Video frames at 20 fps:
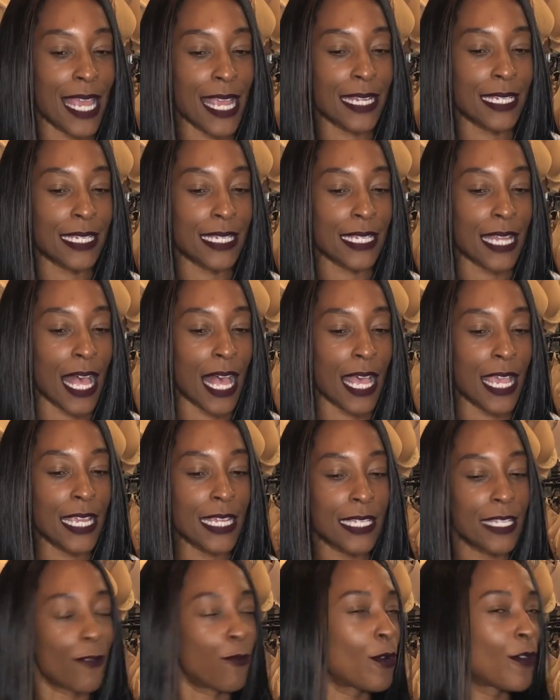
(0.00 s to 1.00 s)

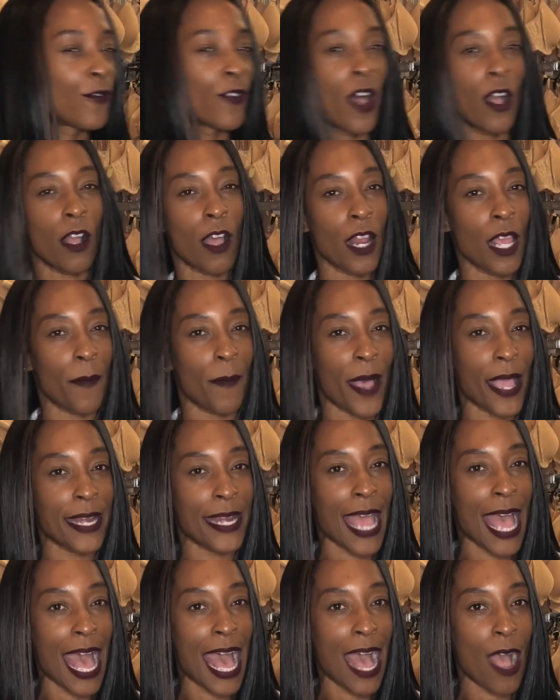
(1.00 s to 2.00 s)
exercise, if we've not got it by
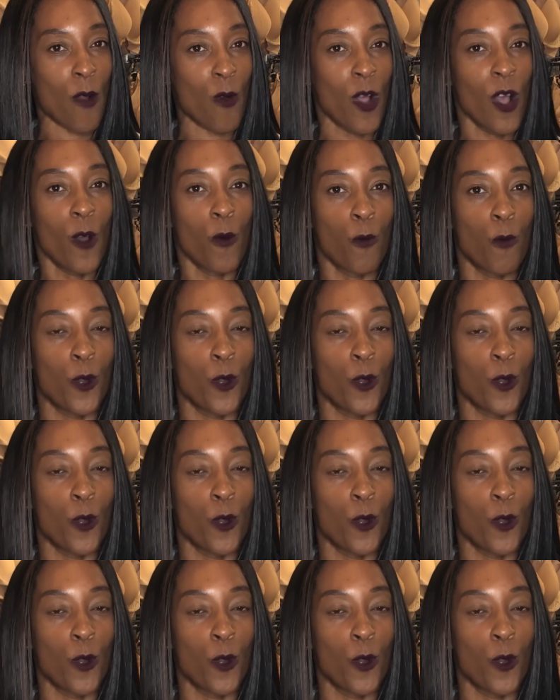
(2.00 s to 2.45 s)
now,